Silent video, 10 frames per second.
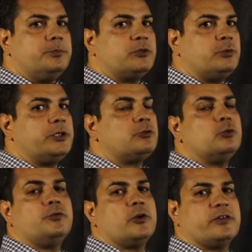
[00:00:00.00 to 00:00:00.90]
between
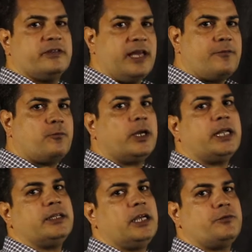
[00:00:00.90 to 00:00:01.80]
two forces F1
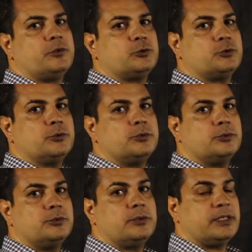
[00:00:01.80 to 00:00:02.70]
and F2.
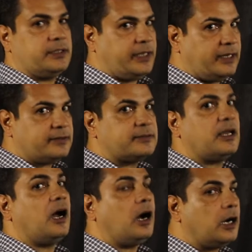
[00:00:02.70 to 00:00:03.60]
Yes,
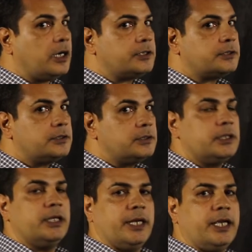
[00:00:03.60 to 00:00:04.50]
R
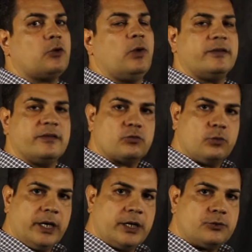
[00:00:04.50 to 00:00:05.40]
equals the
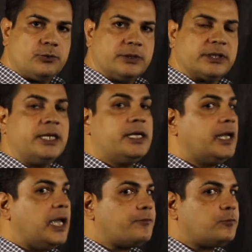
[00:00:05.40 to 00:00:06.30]
square root
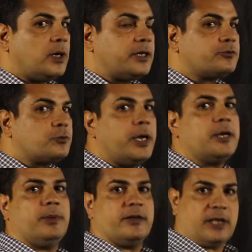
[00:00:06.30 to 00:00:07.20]
F1
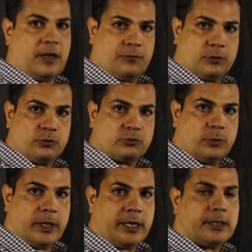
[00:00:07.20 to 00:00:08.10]
square plus F2
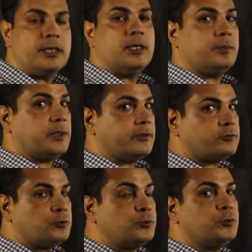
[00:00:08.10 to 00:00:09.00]
square
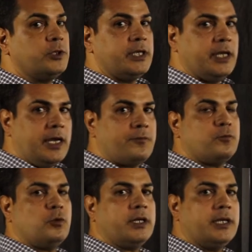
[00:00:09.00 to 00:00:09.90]
plus 2
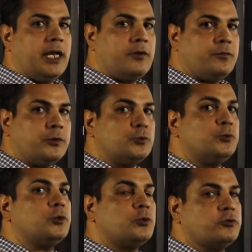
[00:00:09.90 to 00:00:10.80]
F1
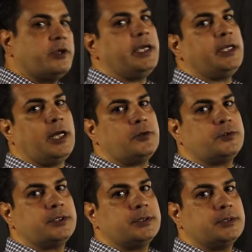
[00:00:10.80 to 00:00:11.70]
F2 cosine
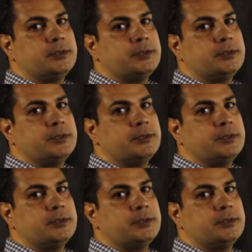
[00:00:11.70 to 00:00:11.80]
alpha,